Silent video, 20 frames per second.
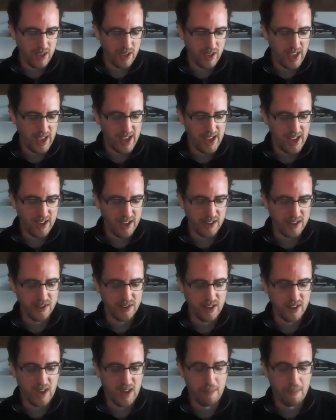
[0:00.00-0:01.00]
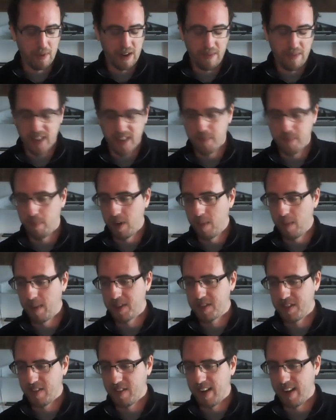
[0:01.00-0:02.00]
and I believe that's pretty
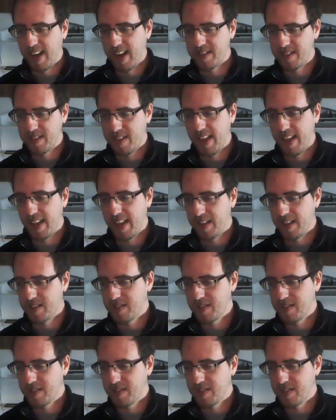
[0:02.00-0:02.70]
much the last thing.